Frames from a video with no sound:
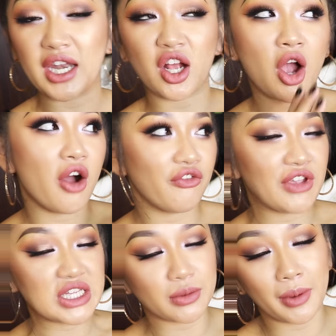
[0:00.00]
and I can't
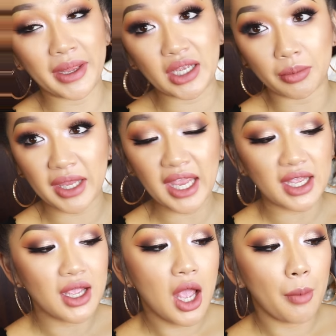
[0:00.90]
fit into my makeup
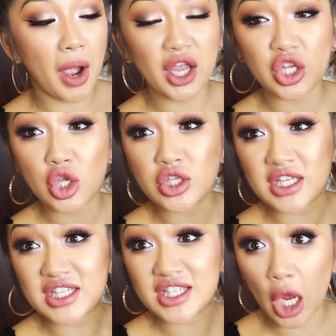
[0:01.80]
kit, but I use
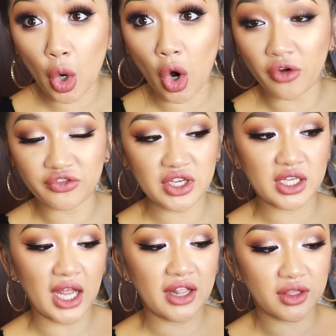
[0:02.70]
this so
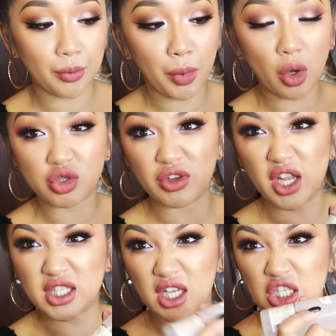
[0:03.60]
often and the bottle's really
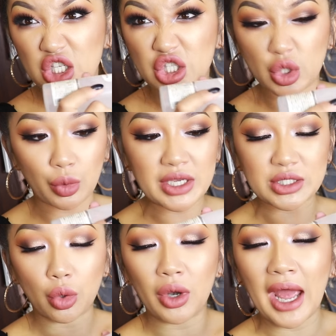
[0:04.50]
nice because I can just squeeze
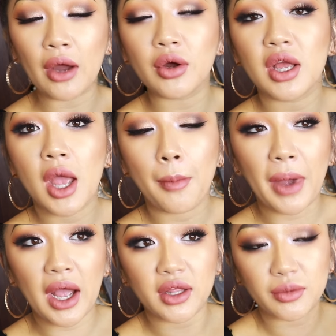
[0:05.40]
it all out.
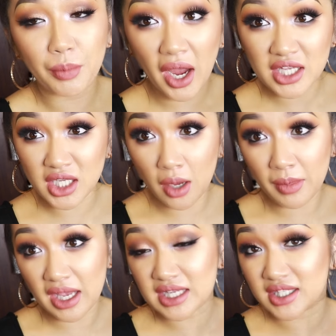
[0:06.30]
But
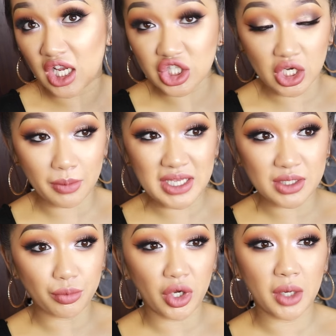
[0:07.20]
Bioderma is such an
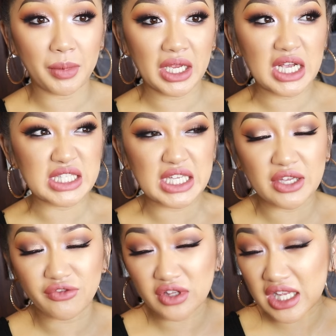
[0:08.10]
amazing product because
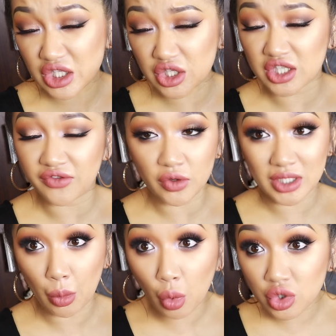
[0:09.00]
it literally just feels
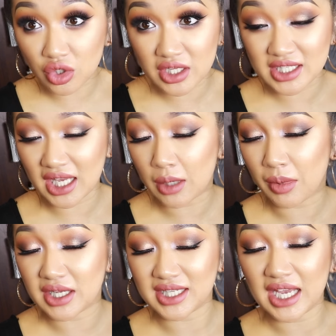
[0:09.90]
like water on the skin,
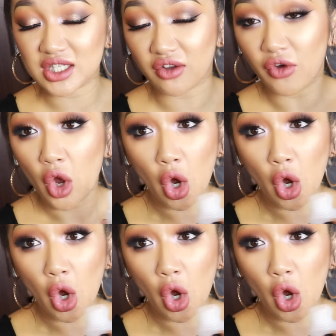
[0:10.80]
but it takes off